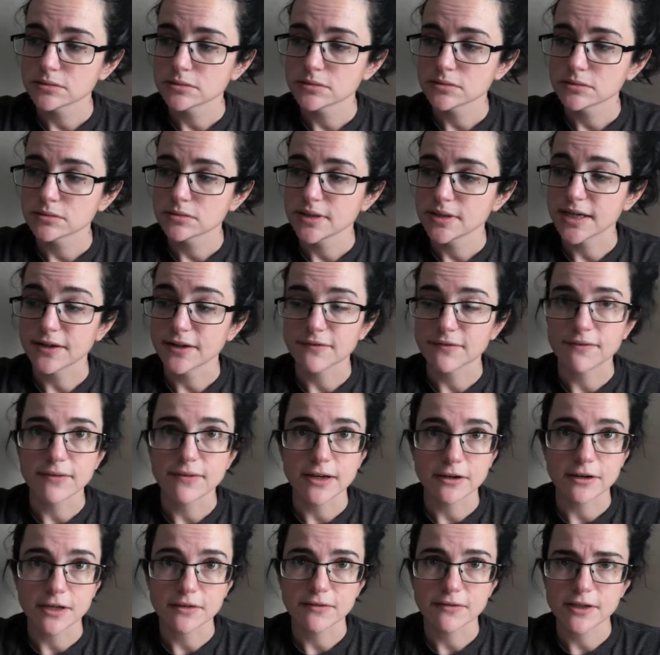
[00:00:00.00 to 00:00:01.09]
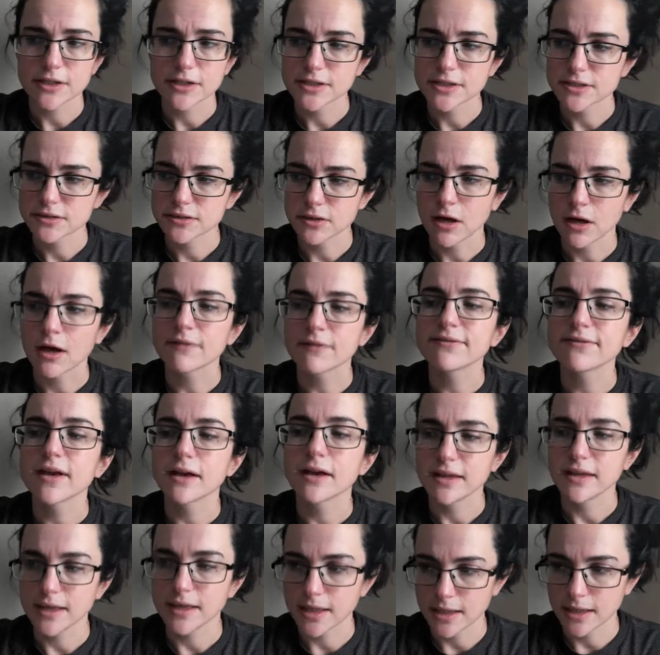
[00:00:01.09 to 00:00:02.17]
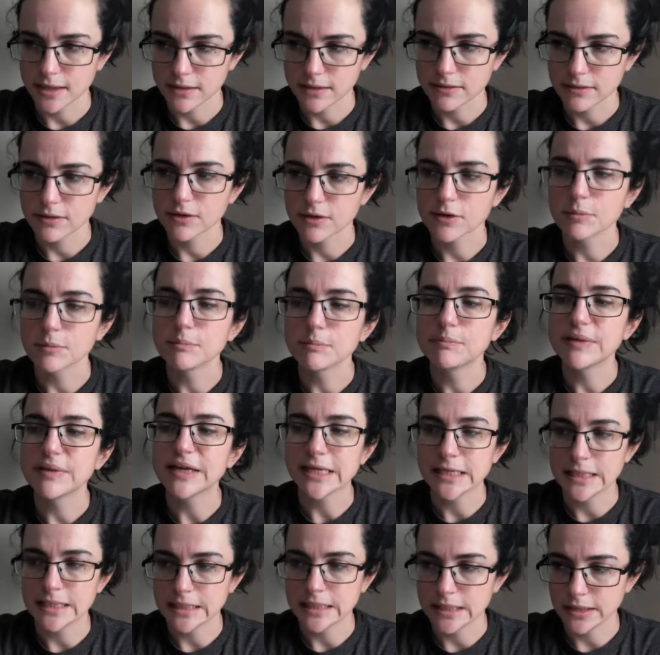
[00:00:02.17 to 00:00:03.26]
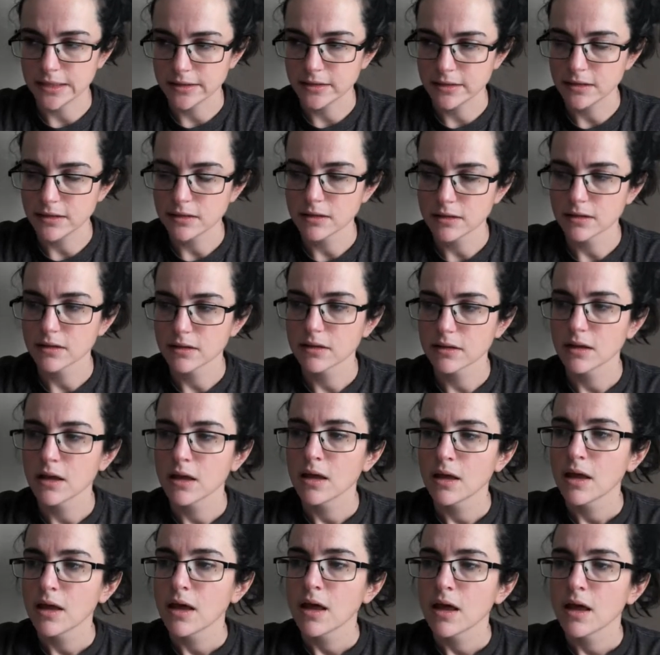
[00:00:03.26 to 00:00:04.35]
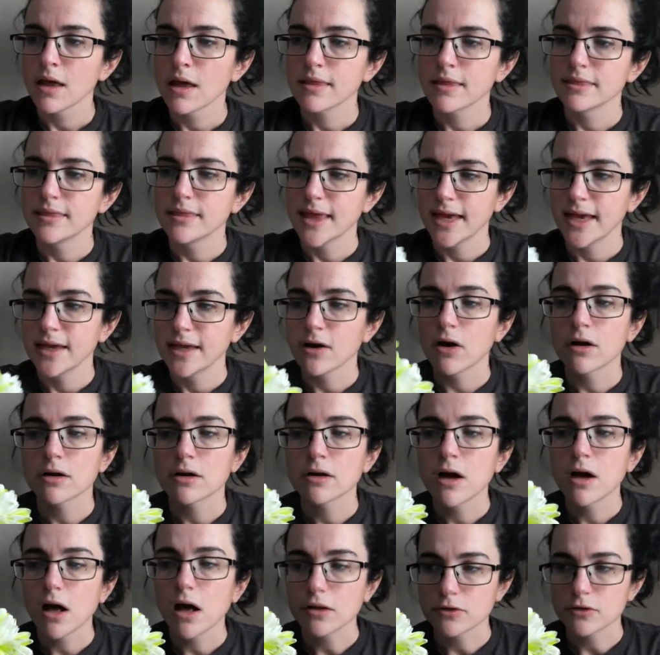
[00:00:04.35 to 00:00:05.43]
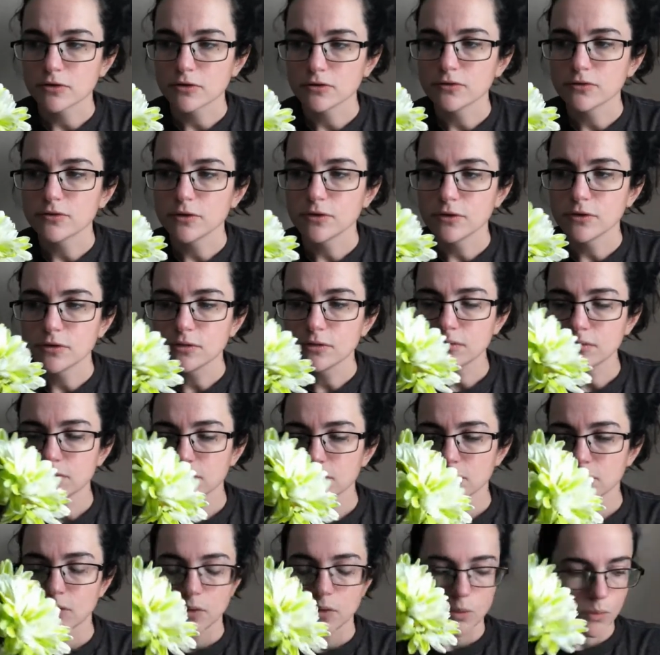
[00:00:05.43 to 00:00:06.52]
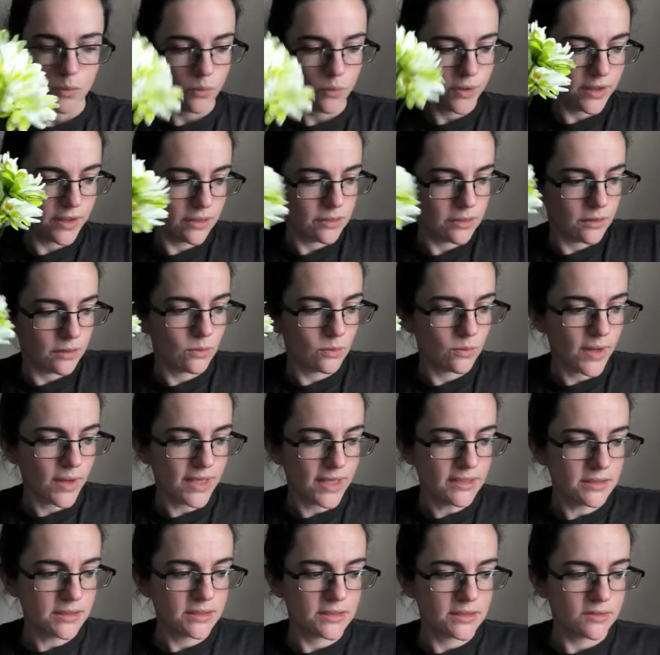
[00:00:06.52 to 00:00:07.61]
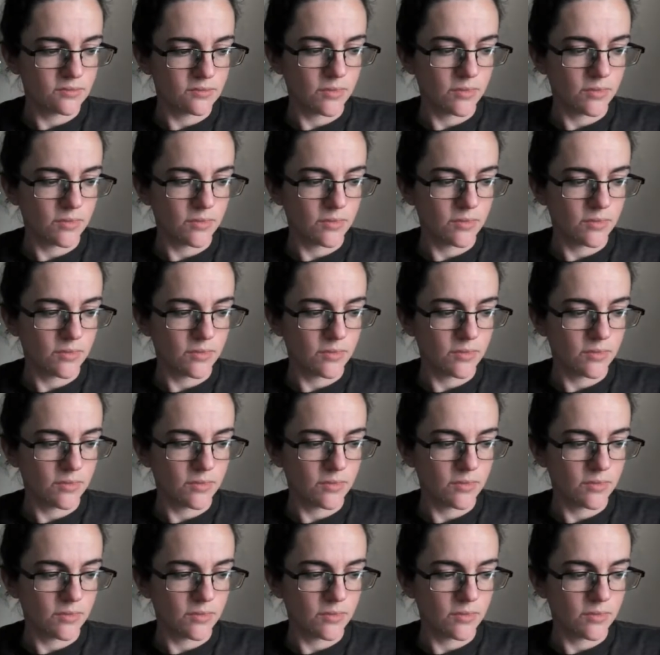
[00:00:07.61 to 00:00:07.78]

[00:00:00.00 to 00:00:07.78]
They're very soft. Again, they're bendy. They are colorful. With the rest of my